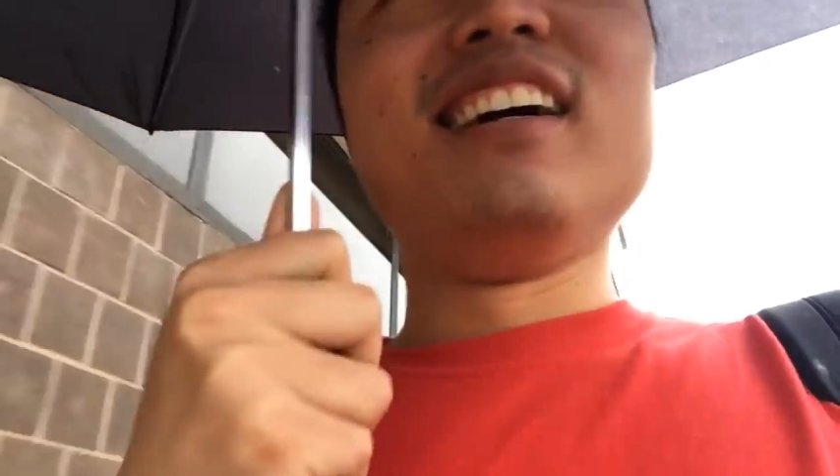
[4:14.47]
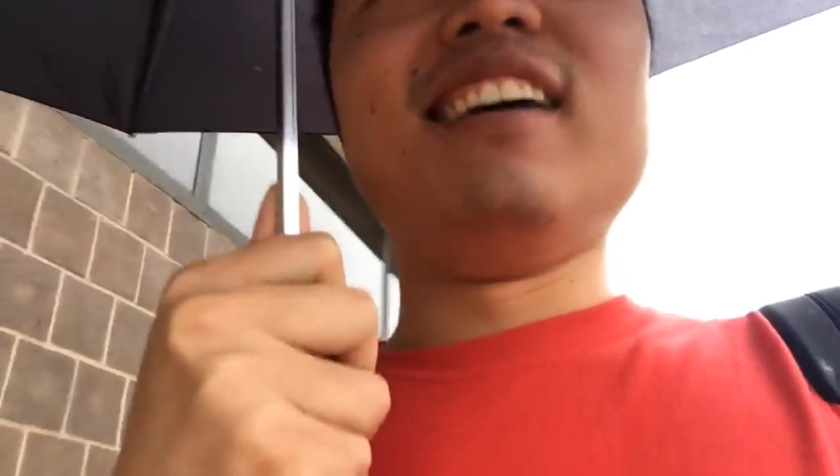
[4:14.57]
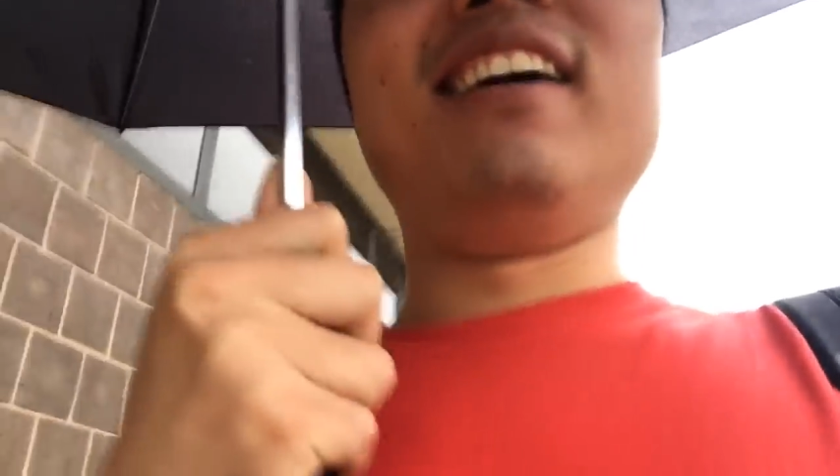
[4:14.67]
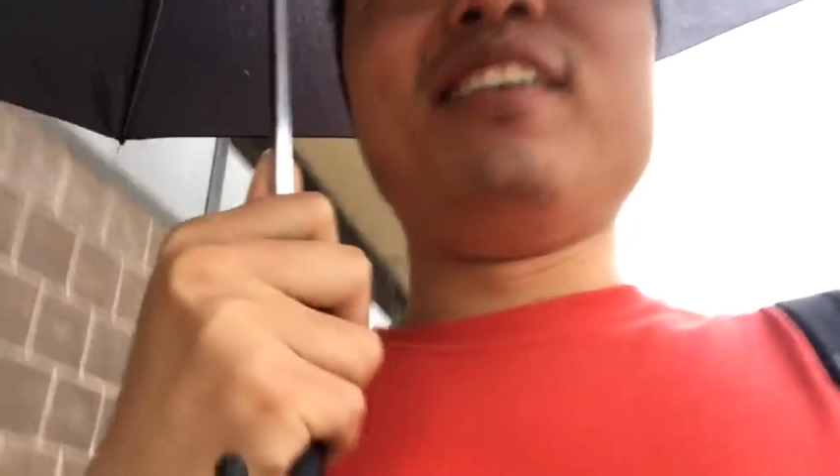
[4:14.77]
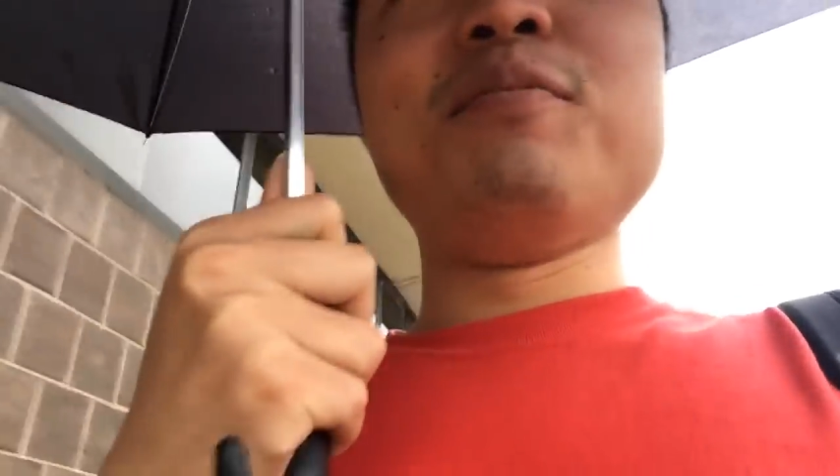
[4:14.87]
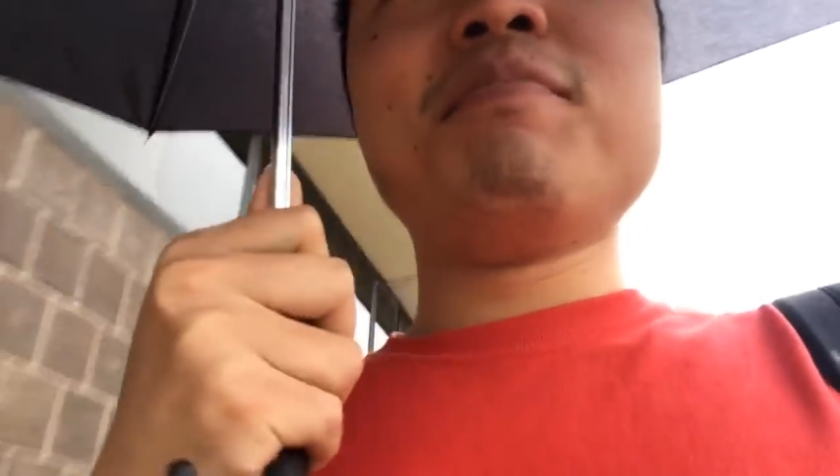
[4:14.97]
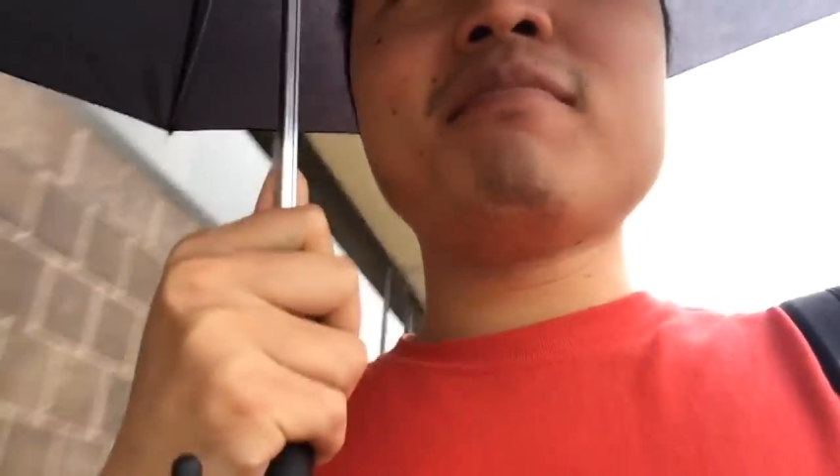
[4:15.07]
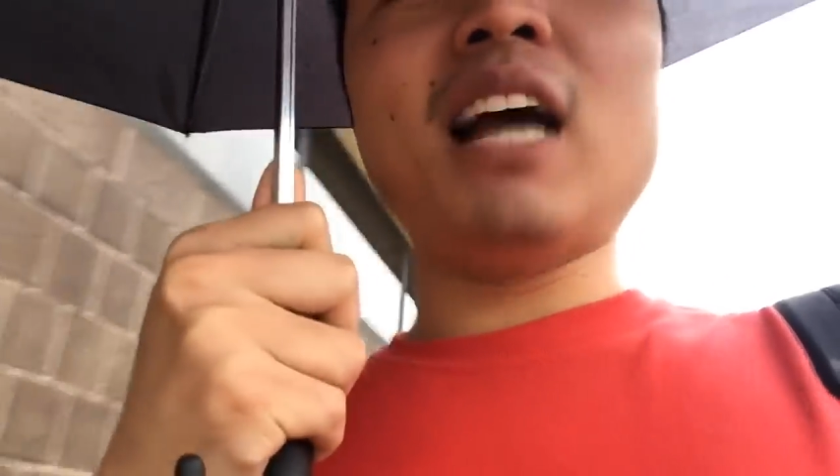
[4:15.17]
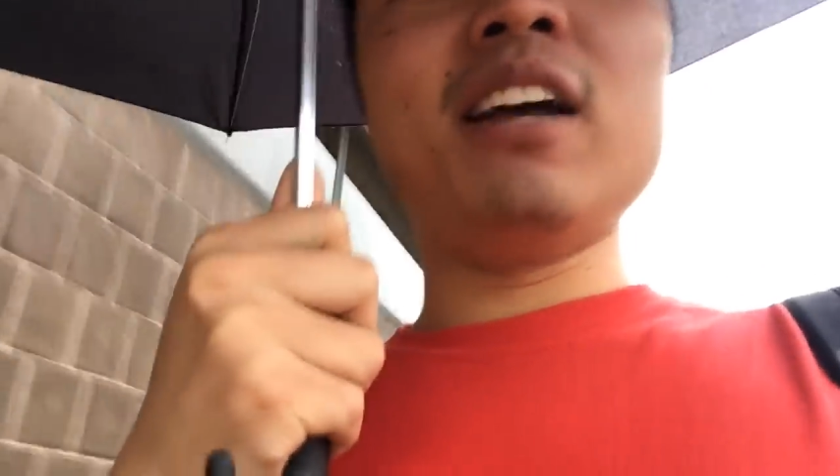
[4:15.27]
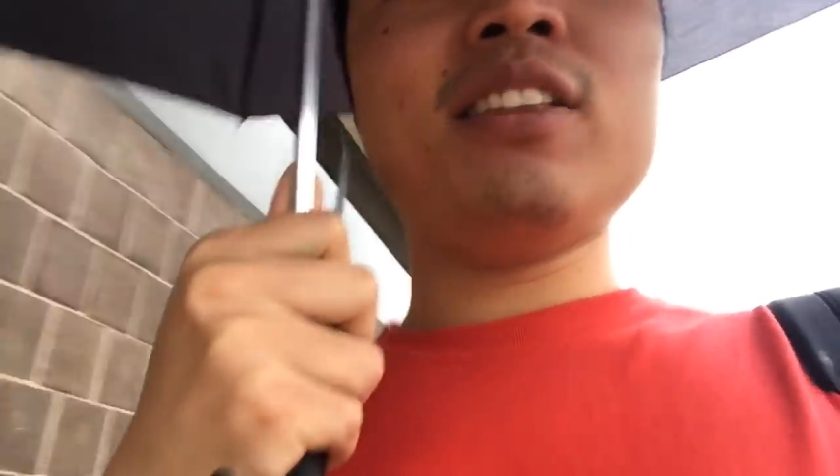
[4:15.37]

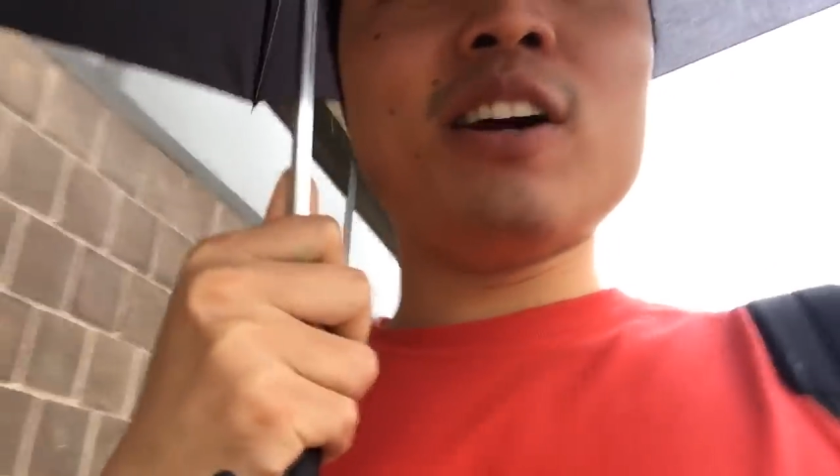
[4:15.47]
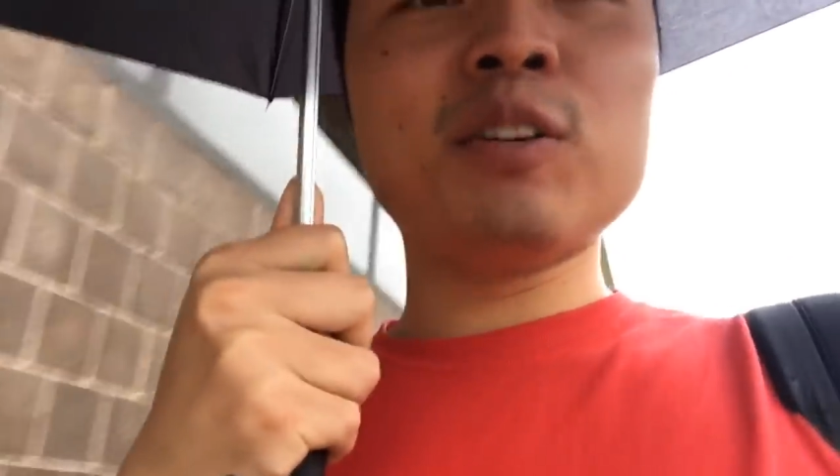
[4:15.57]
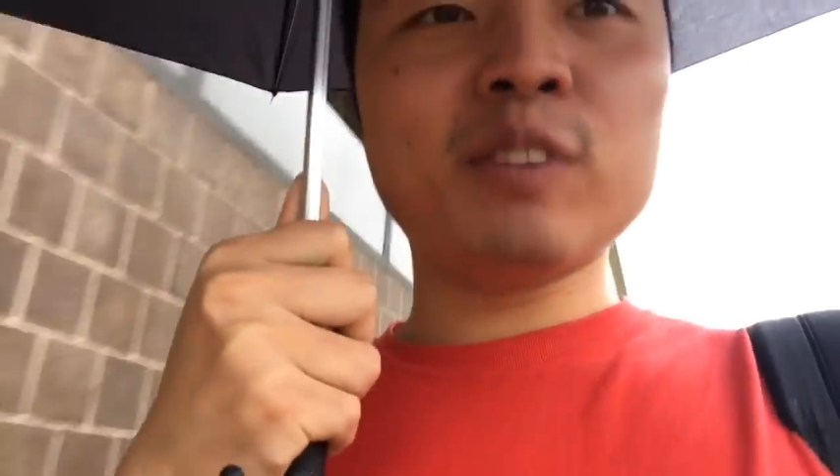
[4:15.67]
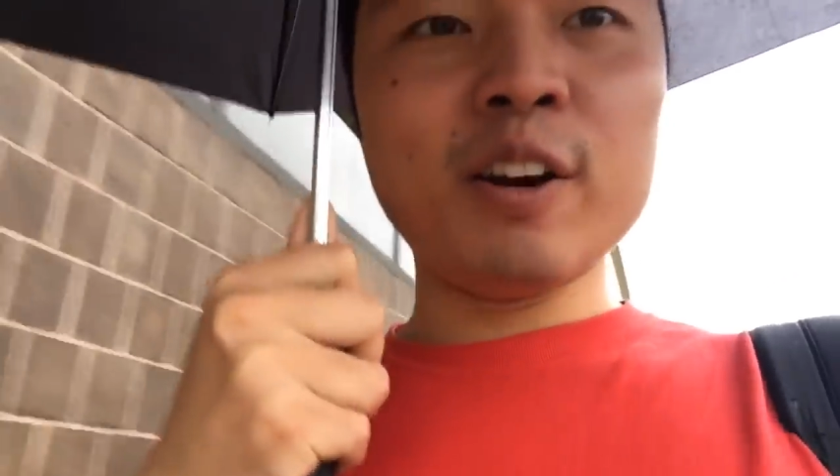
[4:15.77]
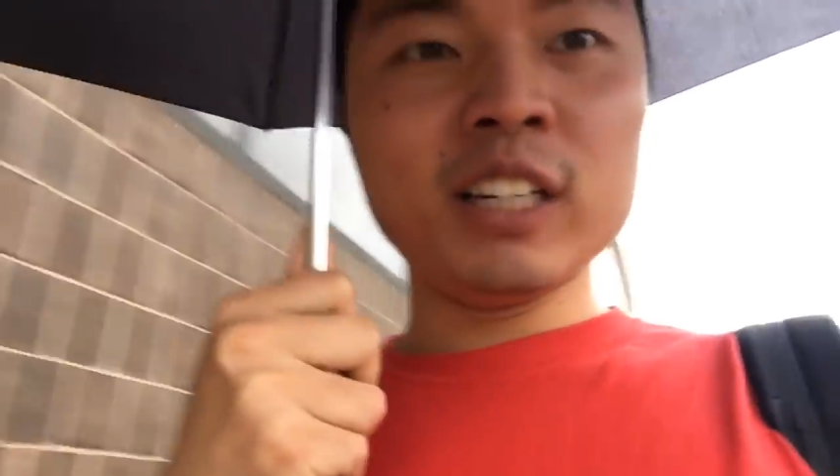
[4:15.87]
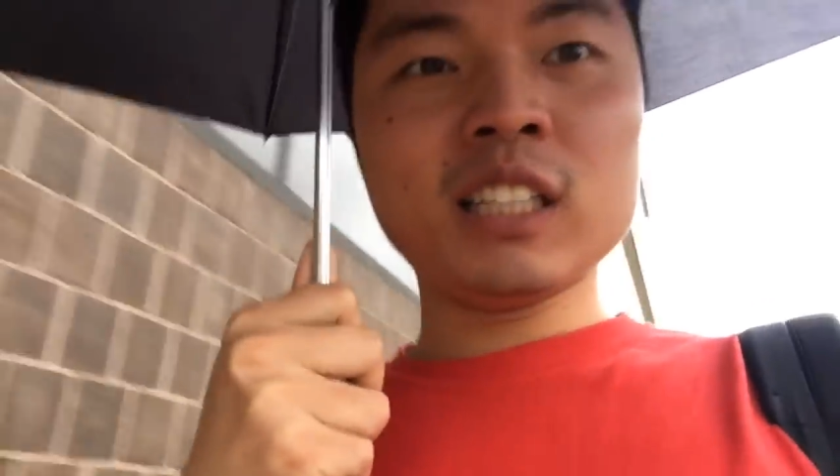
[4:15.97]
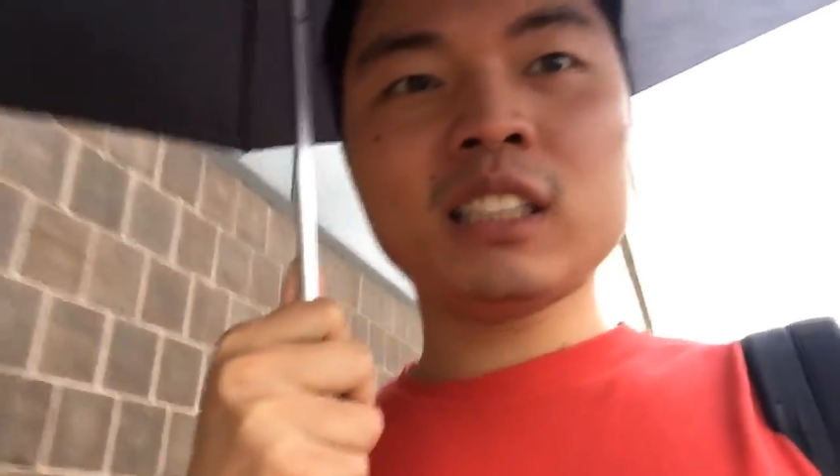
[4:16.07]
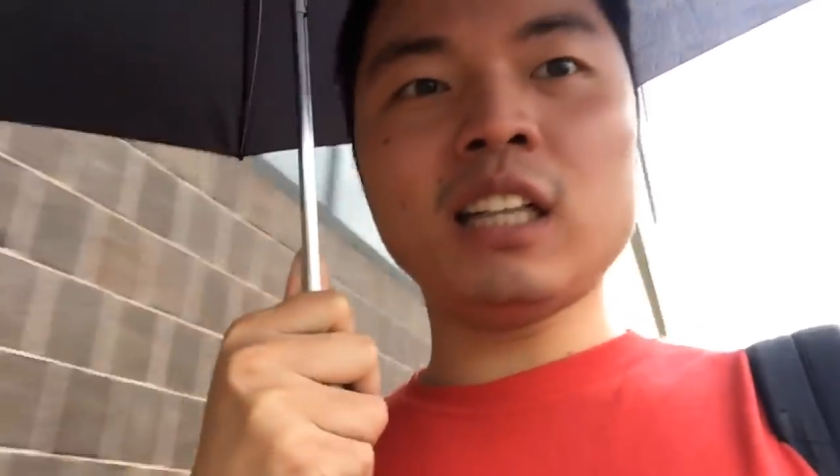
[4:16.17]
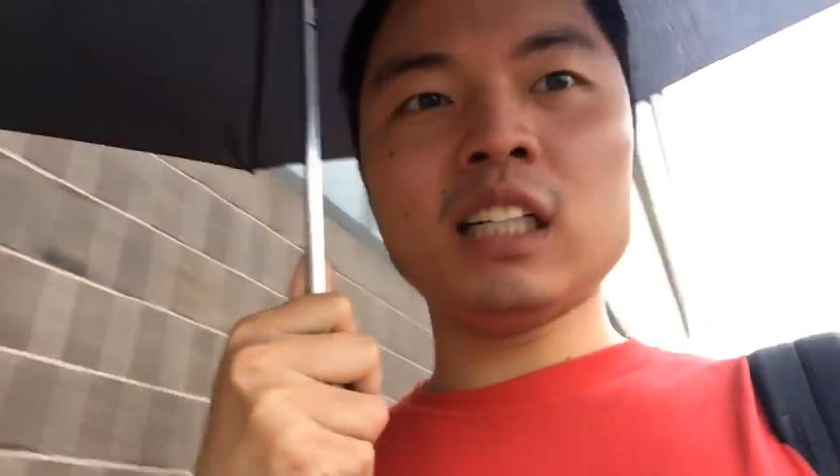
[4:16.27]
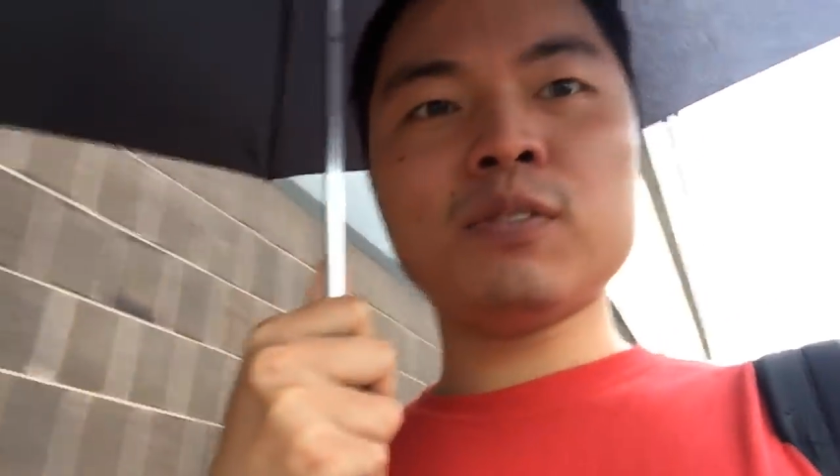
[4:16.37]
I thought it was very
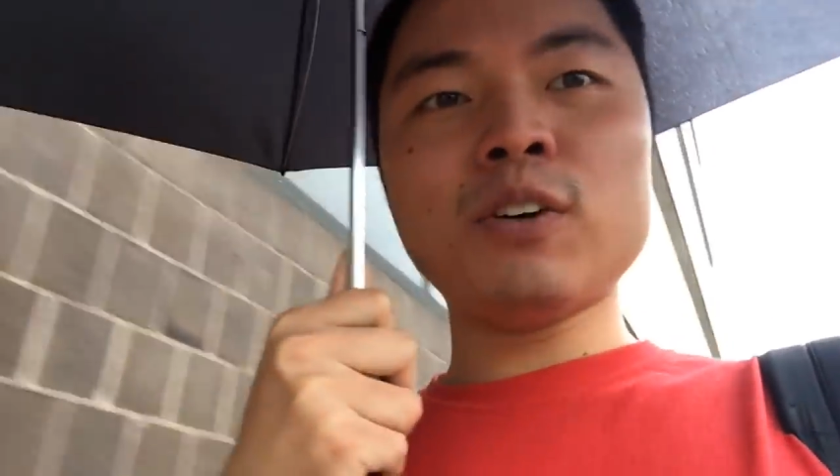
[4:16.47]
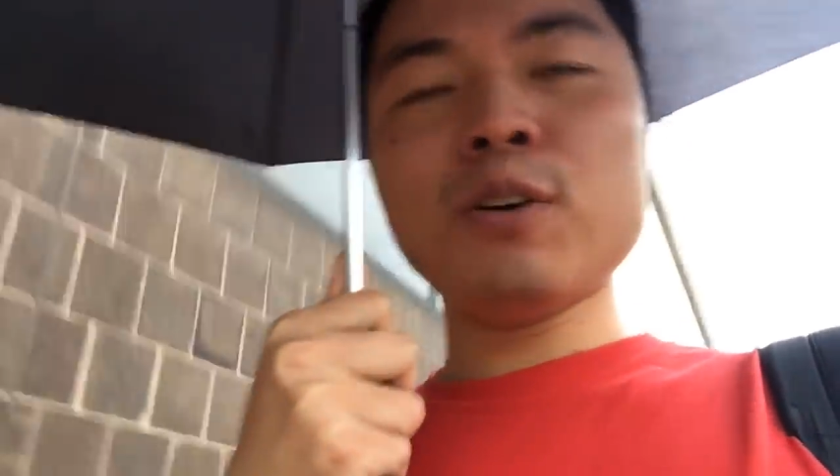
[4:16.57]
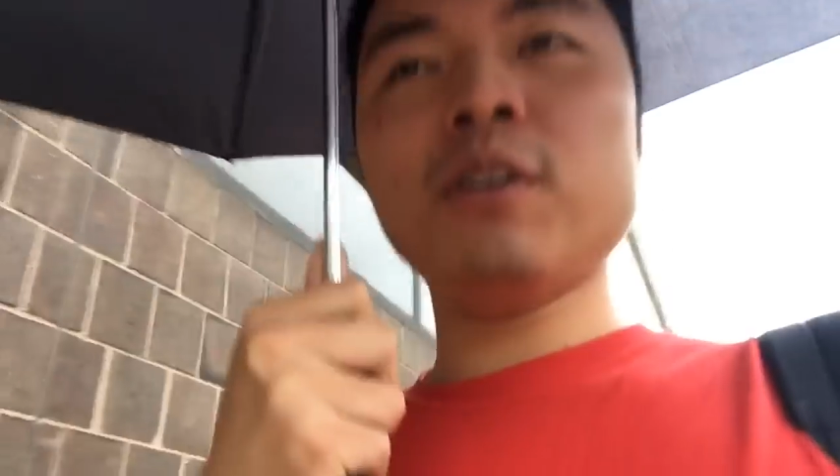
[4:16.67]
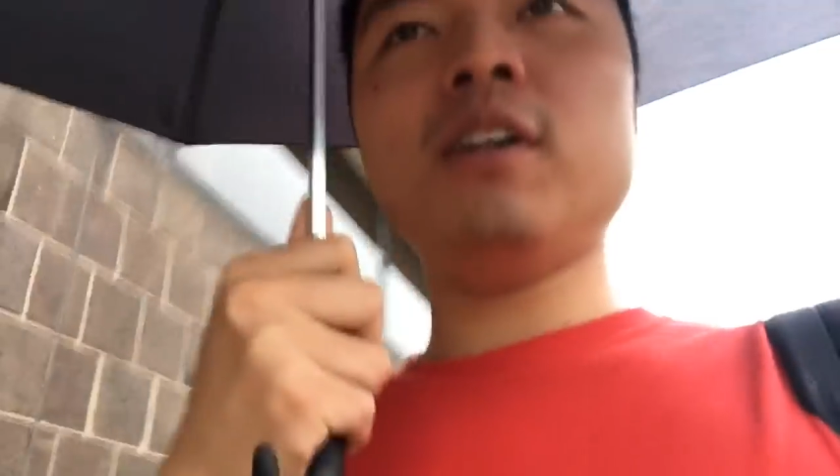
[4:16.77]
successful.